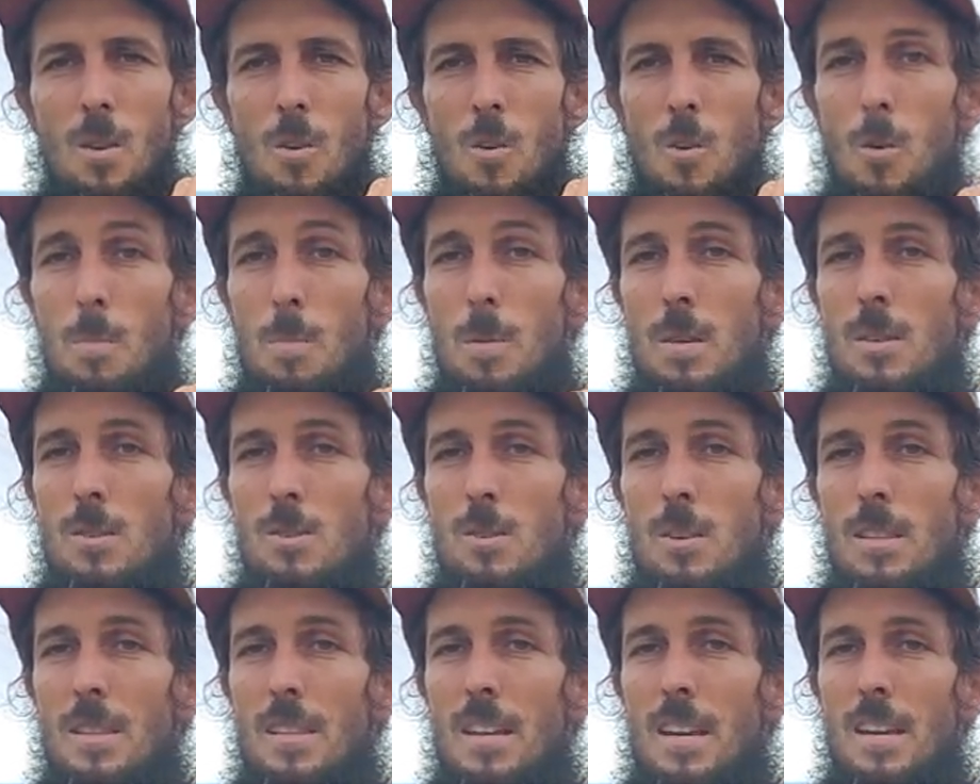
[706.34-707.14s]
hope you
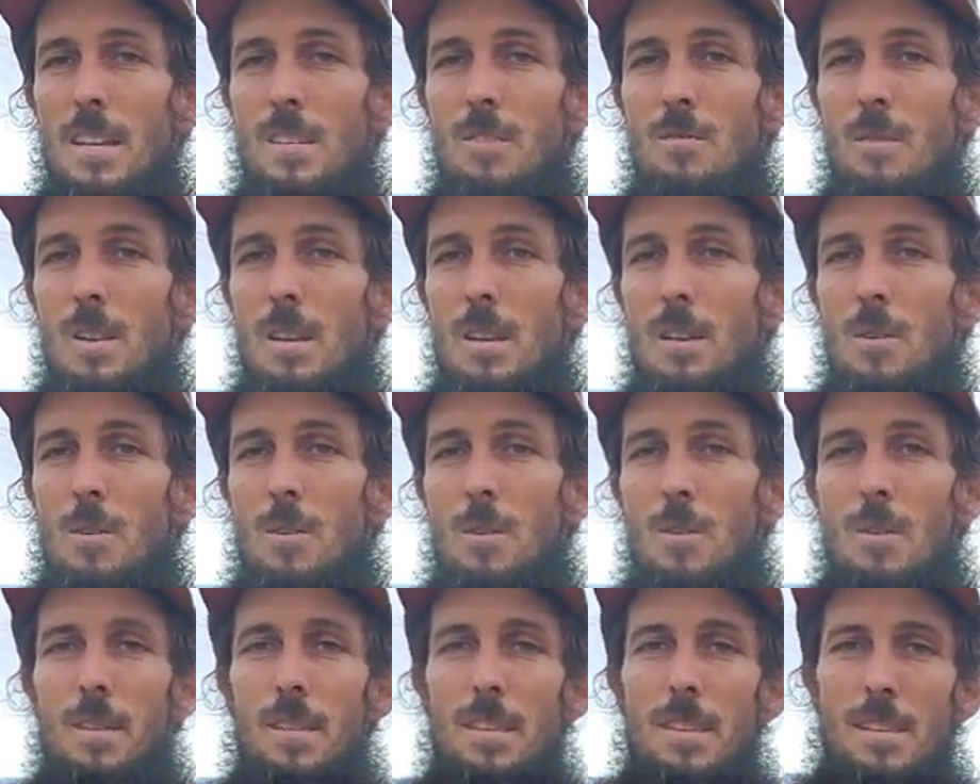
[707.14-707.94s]
enjoyed today's
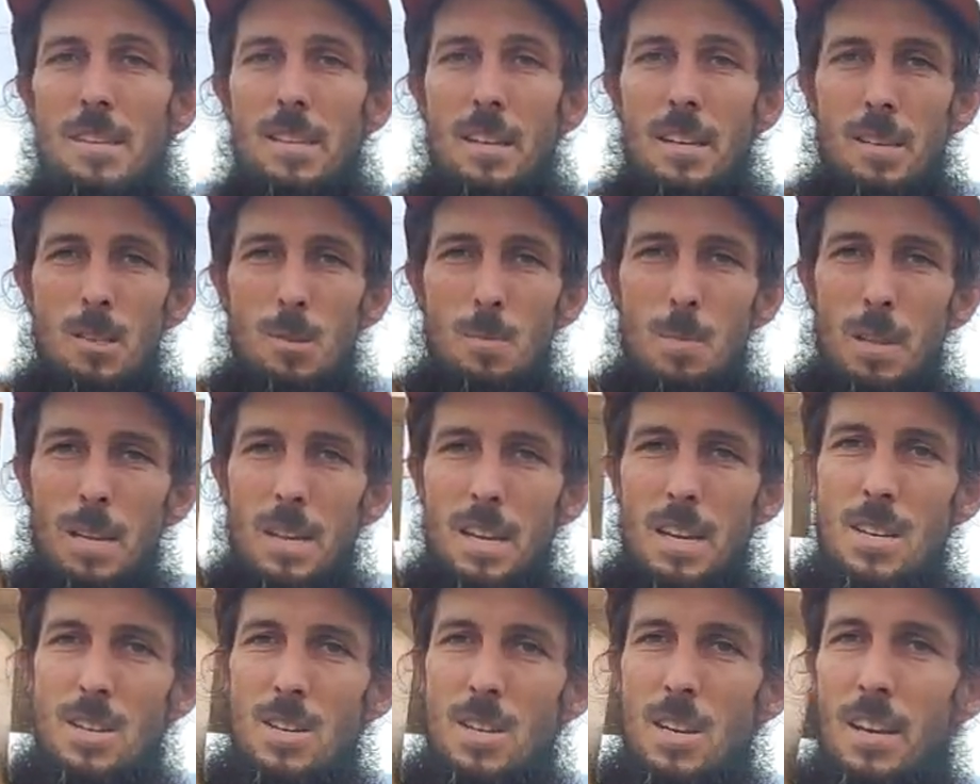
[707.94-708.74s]
video, this
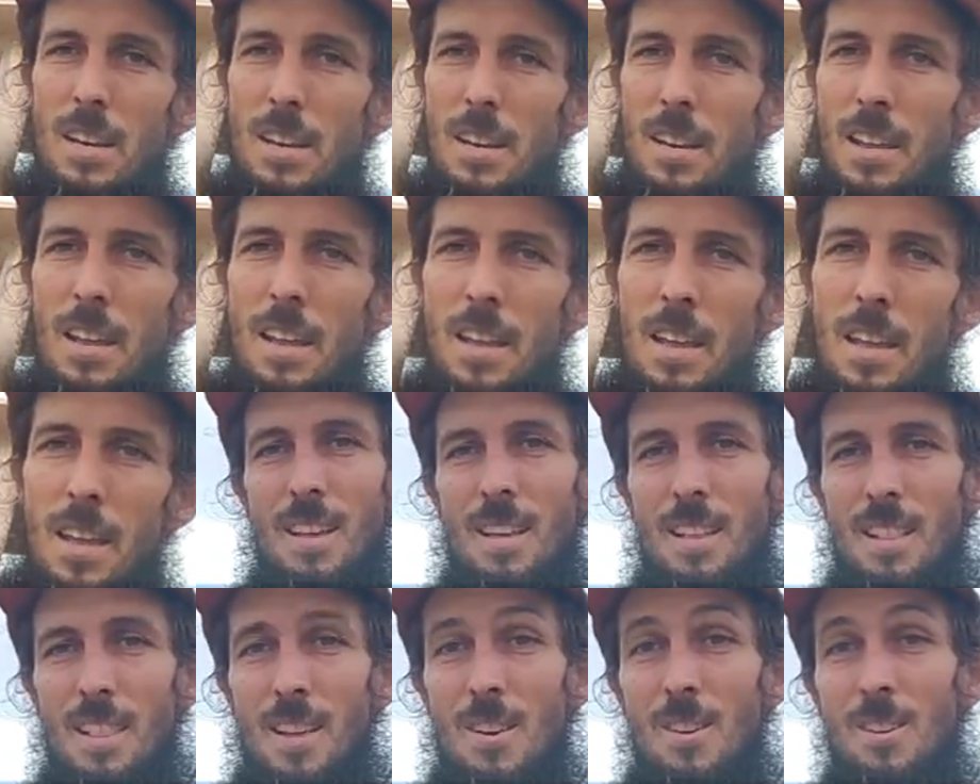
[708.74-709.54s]
explanation.
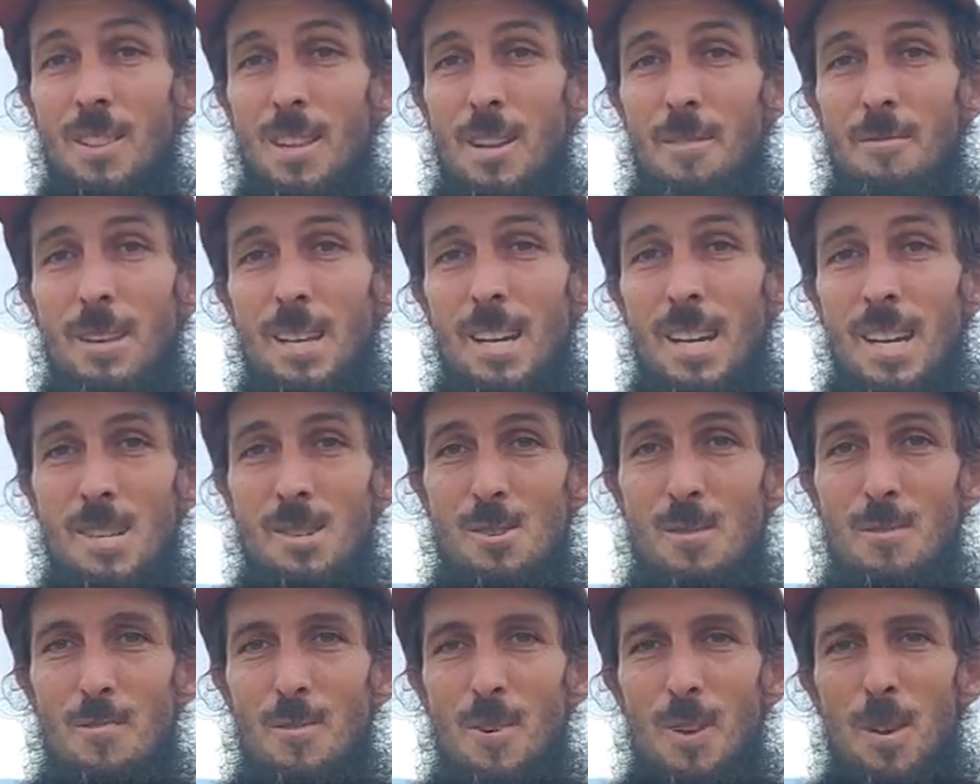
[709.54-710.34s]
Long live the
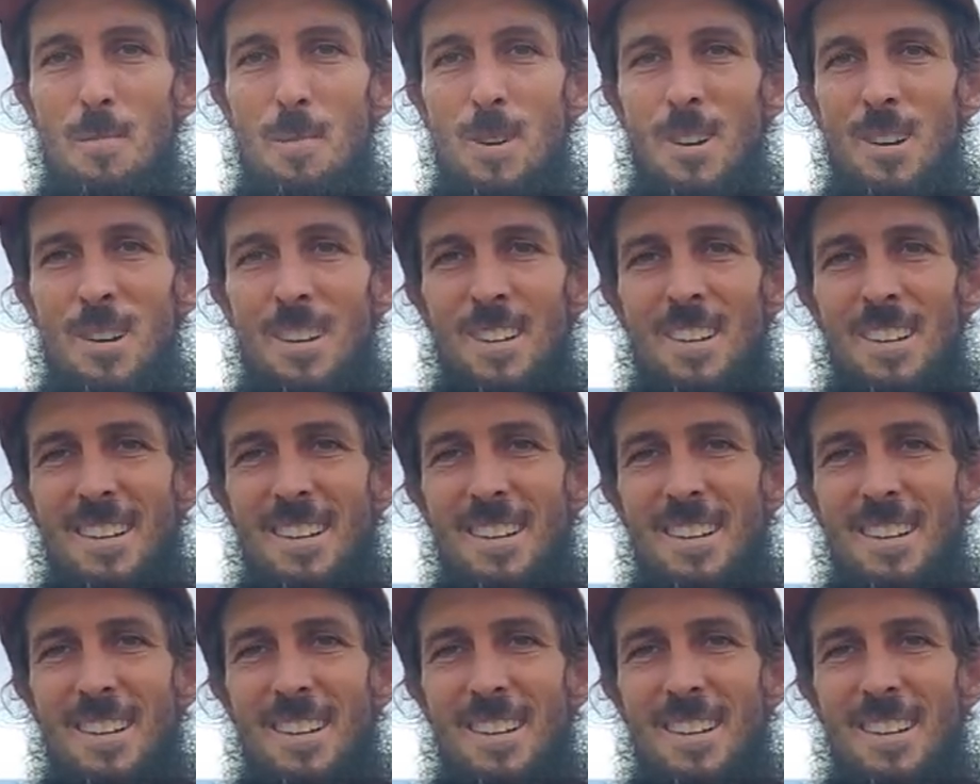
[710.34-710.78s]
natural farmer.